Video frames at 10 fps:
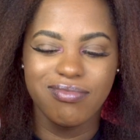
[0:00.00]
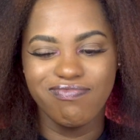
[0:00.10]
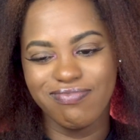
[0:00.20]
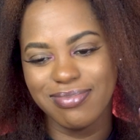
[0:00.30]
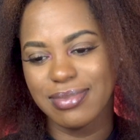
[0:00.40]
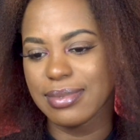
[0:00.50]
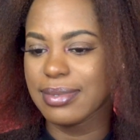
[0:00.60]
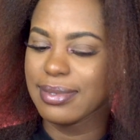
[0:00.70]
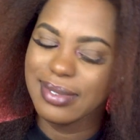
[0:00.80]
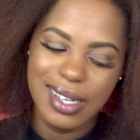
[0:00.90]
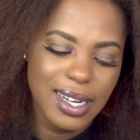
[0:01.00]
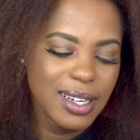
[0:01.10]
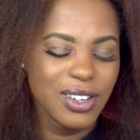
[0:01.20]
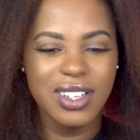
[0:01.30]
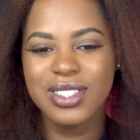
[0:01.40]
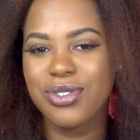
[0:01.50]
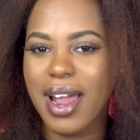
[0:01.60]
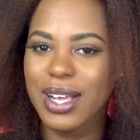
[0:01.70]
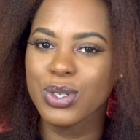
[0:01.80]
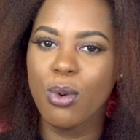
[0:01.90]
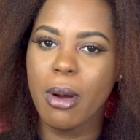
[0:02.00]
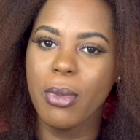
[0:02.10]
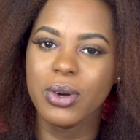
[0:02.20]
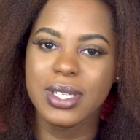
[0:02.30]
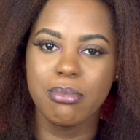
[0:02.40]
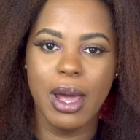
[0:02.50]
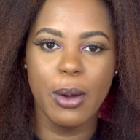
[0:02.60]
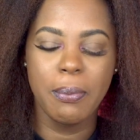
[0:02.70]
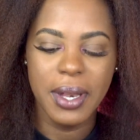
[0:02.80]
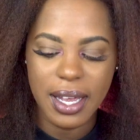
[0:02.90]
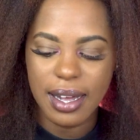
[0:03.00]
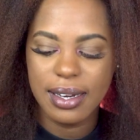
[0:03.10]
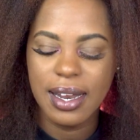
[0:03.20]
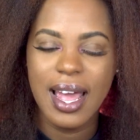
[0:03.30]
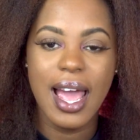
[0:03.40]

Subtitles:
nothing to write home about in my opinion.